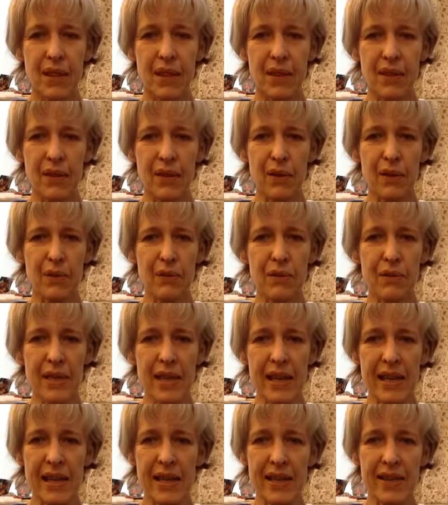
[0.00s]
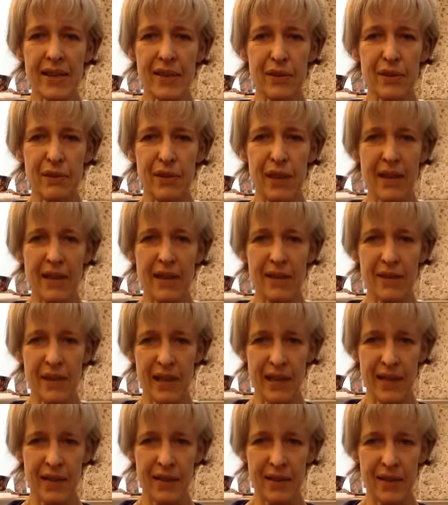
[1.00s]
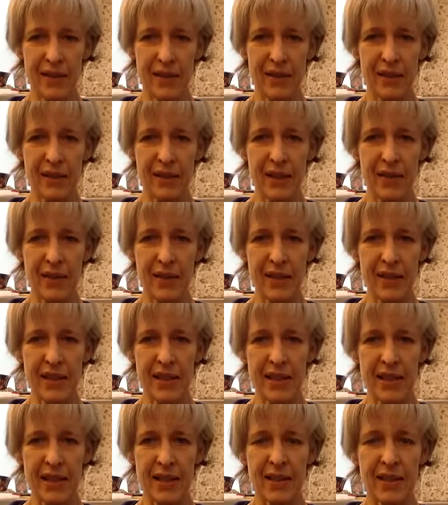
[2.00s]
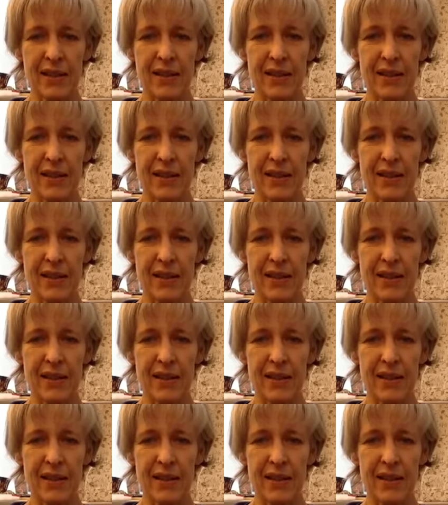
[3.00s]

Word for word: Not really surrendering to gravity.